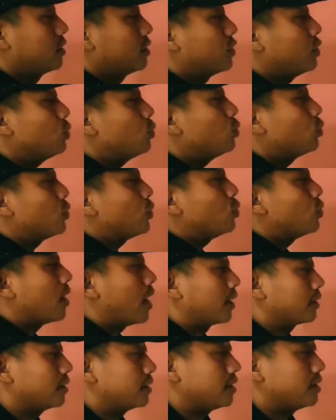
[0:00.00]
Q
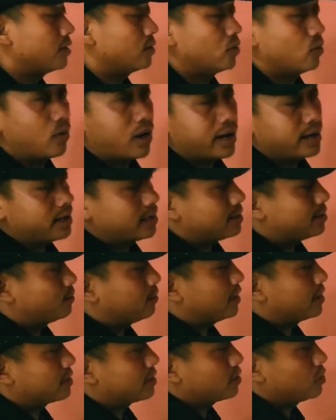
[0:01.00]
ngata ni. One is
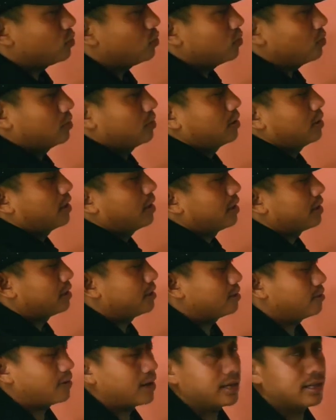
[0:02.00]
plus q,
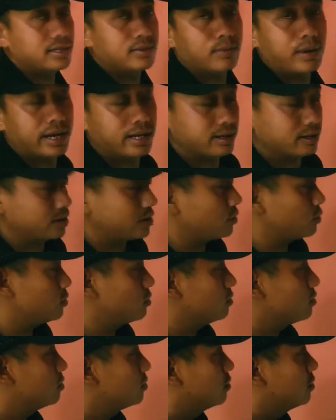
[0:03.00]
another one is minus
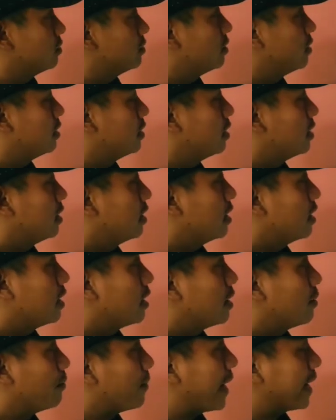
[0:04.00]
q.
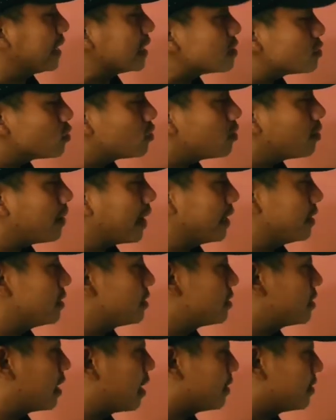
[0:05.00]
Magnitude of either
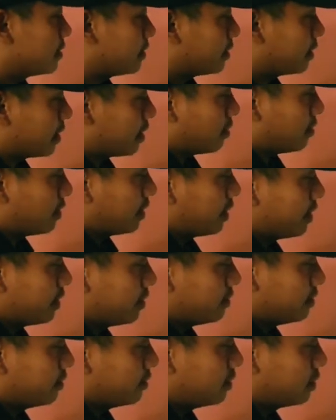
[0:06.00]
charge si kya hoy re?
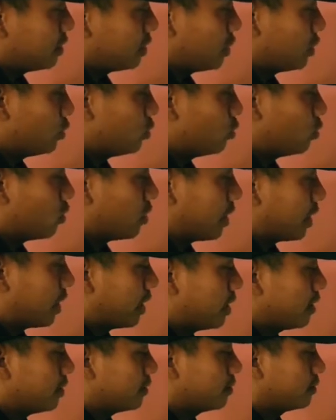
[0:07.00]
Q hoy
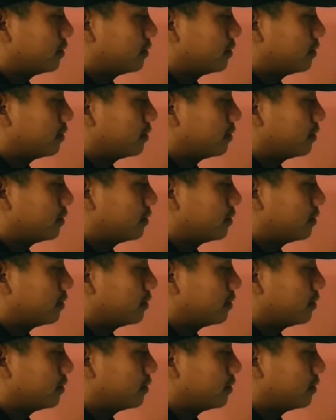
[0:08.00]
re.